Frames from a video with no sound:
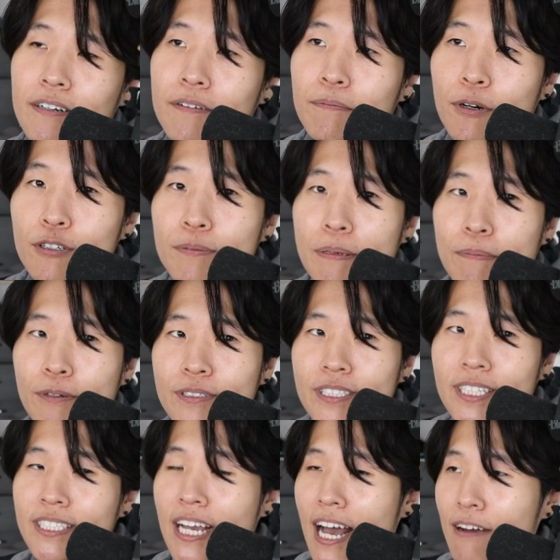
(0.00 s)
most people
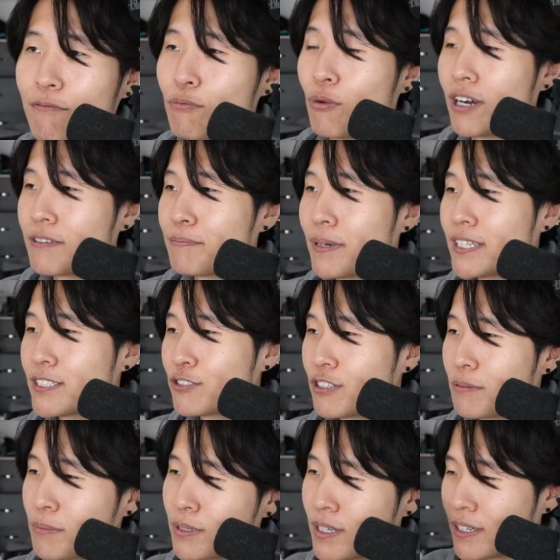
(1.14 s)
just have one main
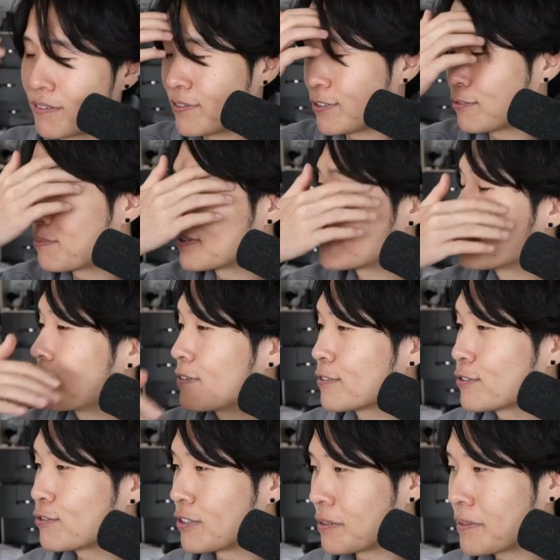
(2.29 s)
streamer and a few peripheral
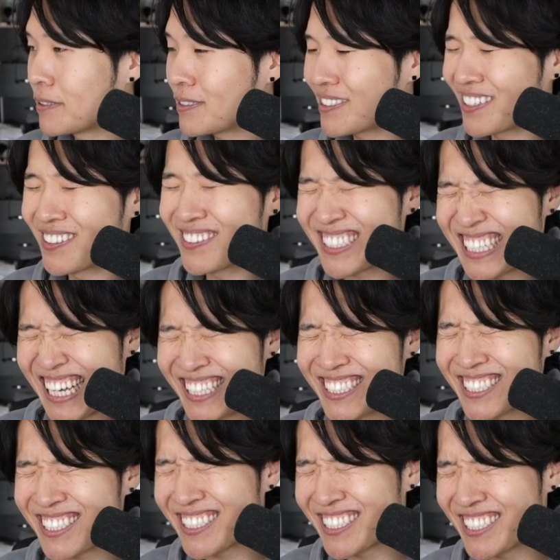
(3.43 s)
streamers. So
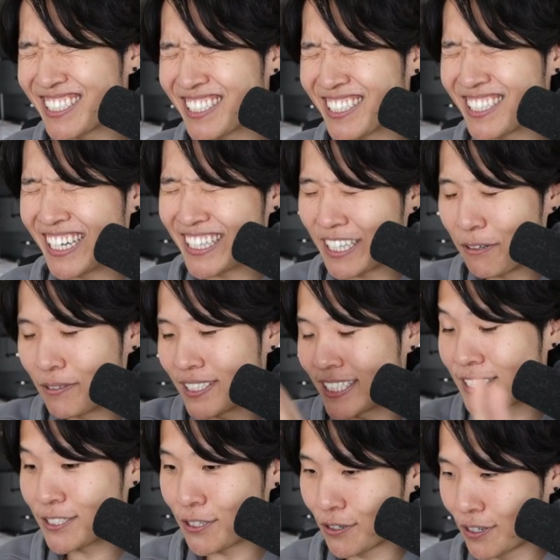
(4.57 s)
technically, like there was
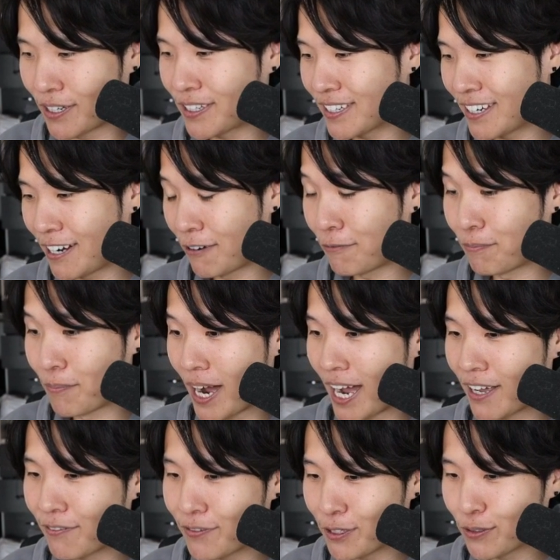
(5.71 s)
this chart of
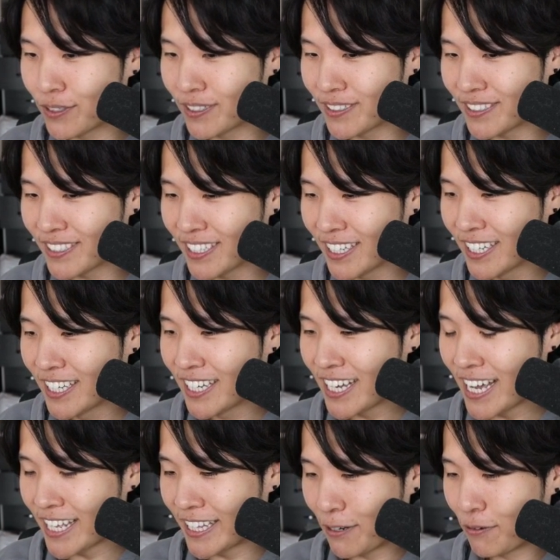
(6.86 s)
my viewers,
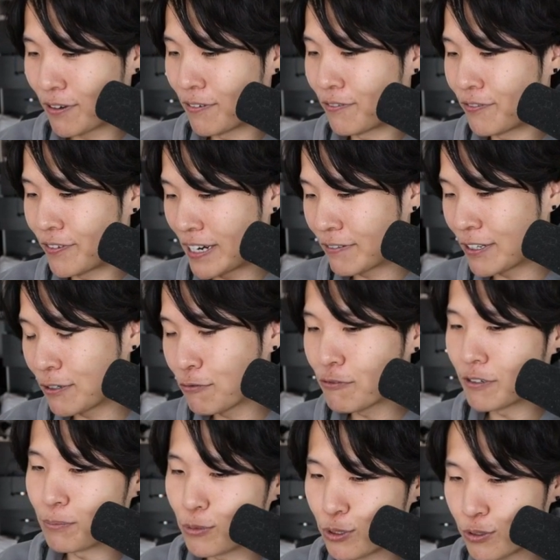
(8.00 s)
and they were very
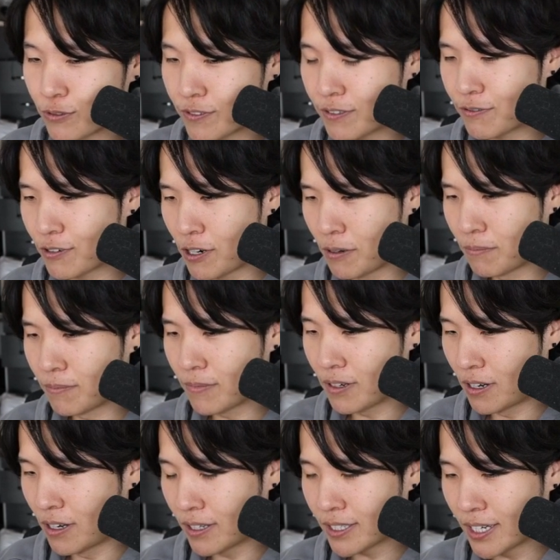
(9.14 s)
removed from
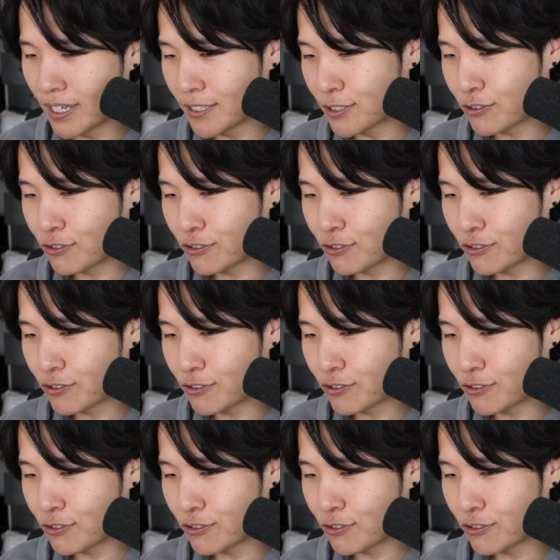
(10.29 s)
all the other